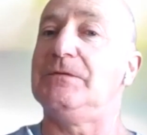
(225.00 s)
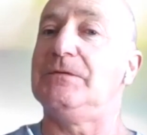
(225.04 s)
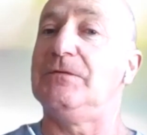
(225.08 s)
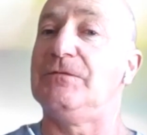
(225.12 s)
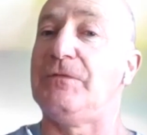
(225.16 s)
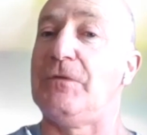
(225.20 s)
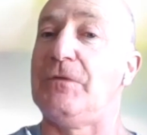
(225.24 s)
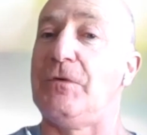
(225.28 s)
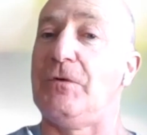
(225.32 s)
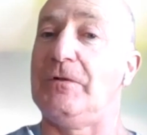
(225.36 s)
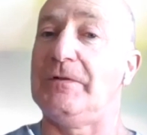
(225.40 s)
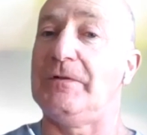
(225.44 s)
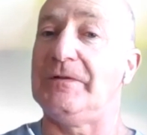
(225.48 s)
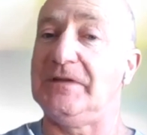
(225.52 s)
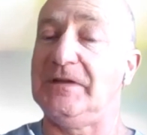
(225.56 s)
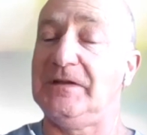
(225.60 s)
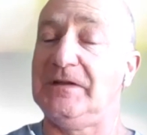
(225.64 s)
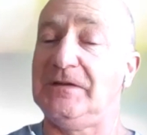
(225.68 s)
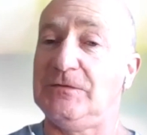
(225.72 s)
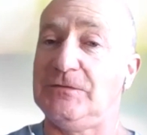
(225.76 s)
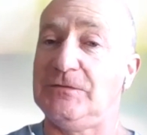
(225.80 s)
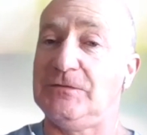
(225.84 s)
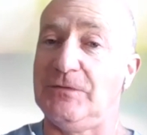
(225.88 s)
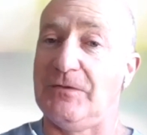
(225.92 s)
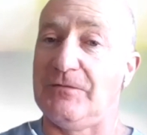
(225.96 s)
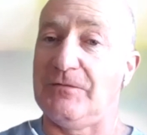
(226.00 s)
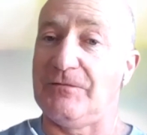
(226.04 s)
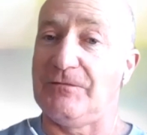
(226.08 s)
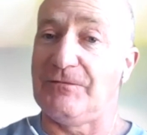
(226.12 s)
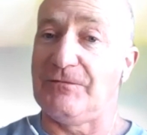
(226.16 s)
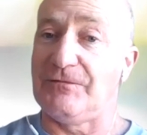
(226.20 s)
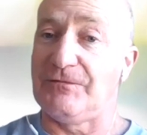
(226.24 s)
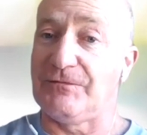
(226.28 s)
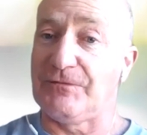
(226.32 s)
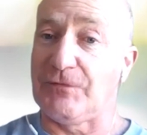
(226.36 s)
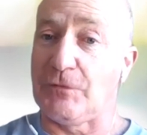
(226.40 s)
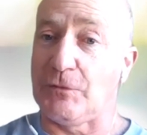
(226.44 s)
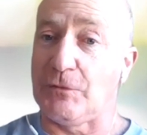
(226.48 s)
fall into the
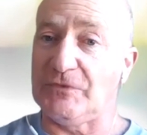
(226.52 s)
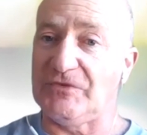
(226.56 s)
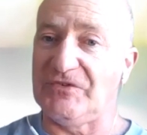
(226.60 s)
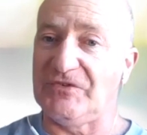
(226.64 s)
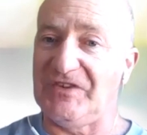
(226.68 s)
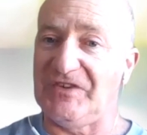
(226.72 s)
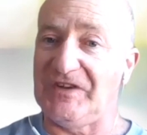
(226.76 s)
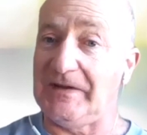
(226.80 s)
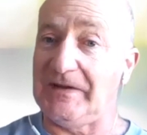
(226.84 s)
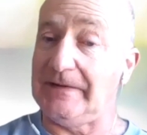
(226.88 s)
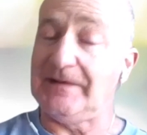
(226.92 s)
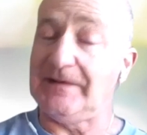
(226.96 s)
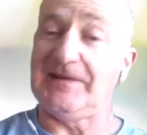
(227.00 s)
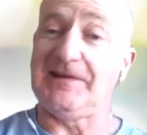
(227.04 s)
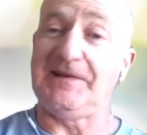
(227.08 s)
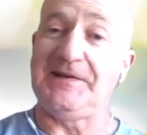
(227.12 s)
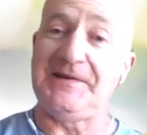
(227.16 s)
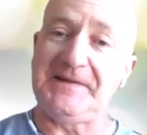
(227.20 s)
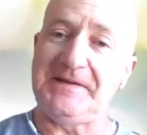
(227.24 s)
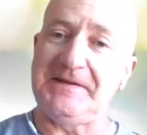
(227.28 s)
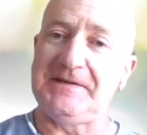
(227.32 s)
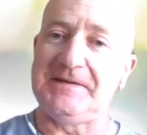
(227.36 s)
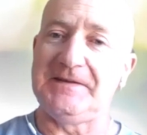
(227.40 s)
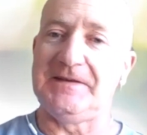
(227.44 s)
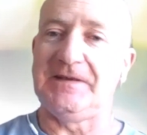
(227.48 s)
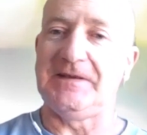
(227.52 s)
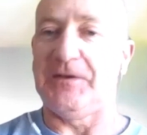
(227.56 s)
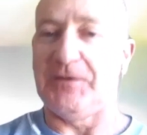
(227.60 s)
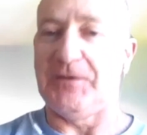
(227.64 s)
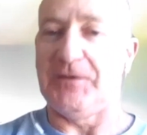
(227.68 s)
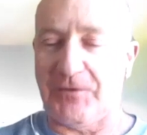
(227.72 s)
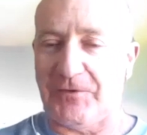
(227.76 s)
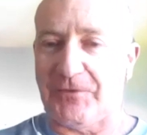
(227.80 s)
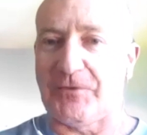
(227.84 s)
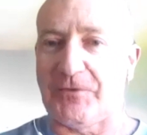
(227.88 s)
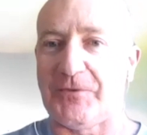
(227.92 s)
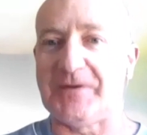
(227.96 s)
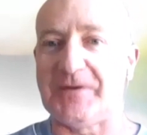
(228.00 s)
4G league
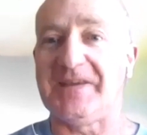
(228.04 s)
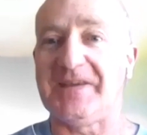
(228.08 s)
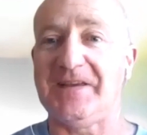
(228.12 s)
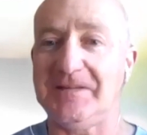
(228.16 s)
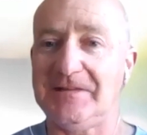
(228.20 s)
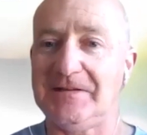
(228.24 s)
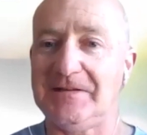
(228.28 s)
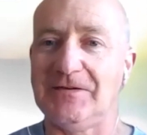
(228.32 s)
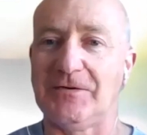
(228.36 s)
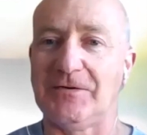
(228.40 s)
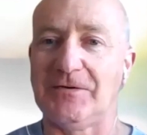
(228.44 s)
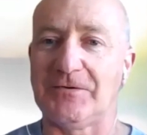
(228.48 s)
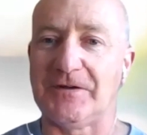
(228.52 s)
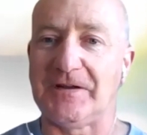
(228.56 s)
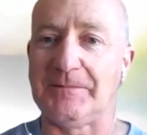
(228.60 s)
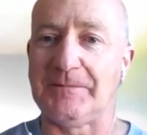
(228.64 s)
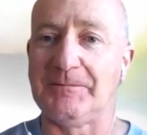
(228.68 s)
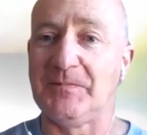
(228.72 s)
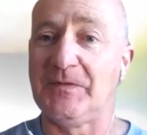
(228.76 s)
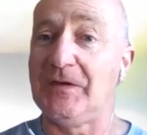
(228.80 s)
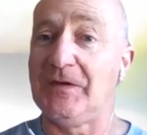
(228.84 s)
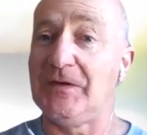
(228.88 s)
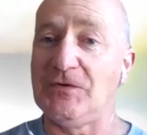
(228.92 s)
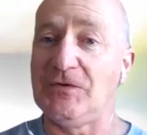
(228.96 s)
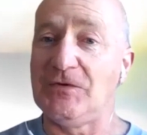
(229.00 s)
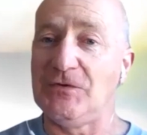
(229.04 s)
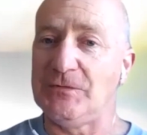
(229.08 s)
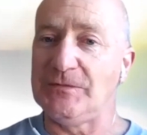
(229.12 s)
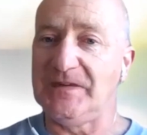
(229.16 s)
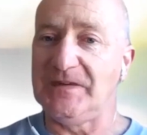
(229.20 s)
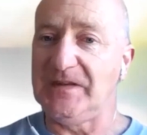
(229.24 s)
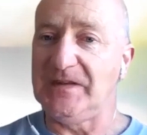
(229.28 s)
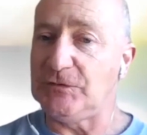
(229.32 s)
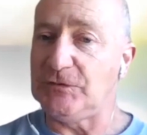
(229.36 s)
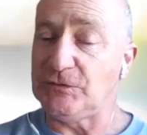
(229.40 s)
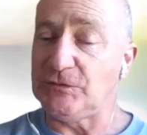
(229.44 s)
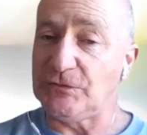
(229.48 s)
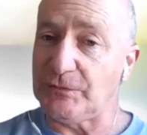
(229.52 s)
or category, you
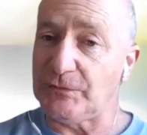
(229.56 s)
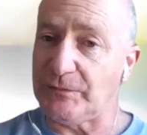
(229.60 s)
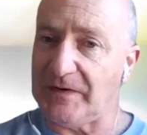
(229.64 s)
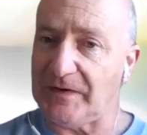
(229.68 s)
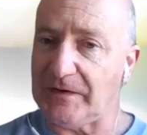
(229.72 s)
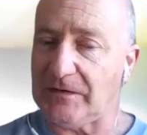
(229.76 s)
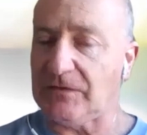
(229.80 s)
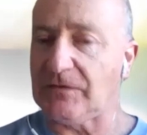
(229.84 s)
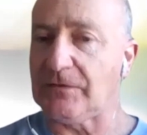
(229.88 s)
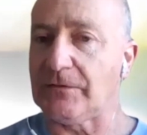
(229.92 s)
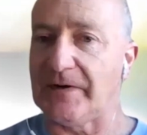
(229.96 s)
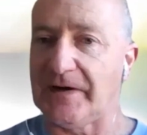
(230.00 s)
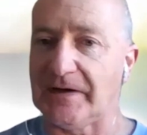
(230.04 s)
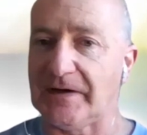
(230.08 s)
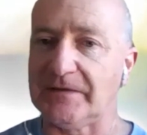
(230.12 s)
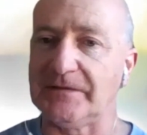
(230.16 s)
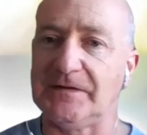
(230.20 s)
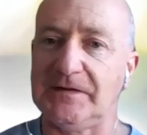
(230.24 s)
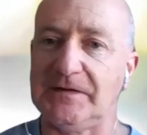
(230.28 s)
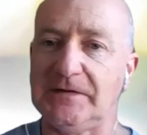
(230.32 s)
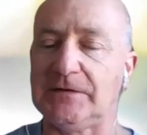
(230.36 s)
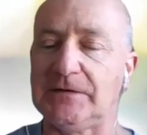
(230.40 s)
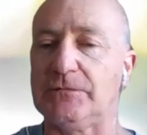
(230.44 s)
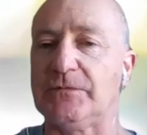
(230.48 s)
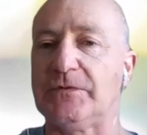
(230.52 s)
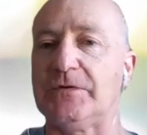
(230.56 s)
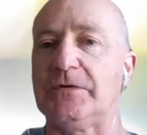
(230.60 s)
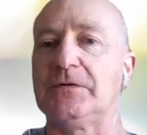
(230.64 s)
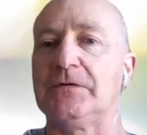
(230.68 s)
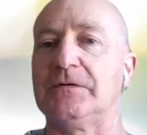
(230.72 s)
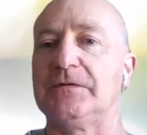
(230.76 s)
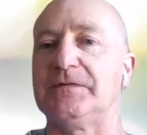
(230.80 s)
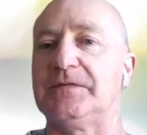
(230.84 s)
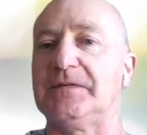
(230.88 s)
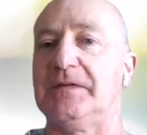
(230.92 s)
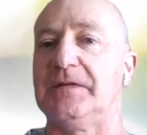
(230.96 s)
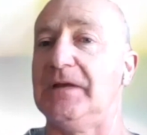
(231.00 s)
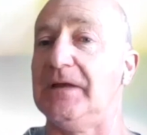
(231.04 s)
need to tweak your LTE
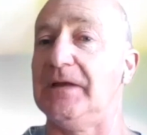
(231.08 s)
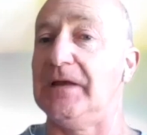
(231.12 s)
networks.